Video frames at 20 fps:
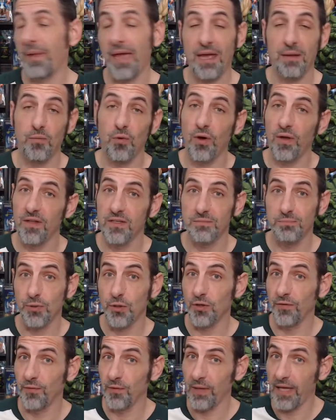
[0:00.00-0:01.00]
bad boy, this
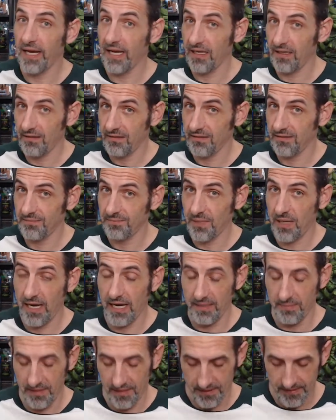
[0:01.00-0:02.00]
beautiful lady
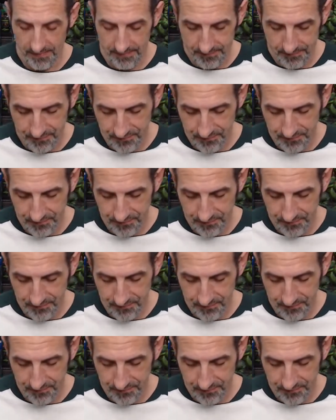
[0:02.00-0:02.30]
behind me here.